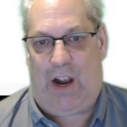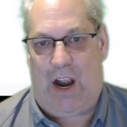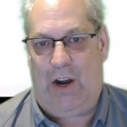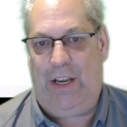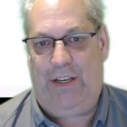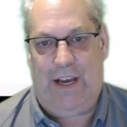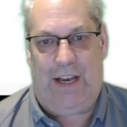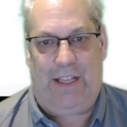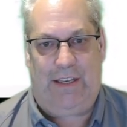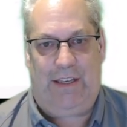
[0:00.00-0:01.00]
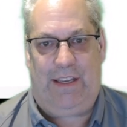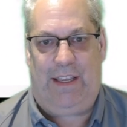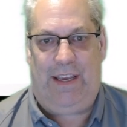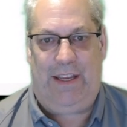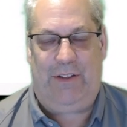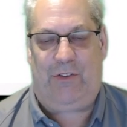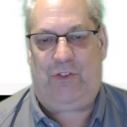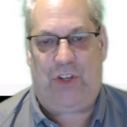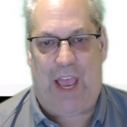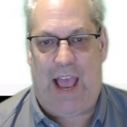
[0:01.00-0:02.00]
already done its
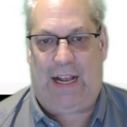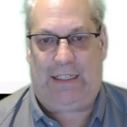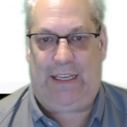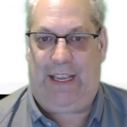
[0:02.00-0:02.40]
check.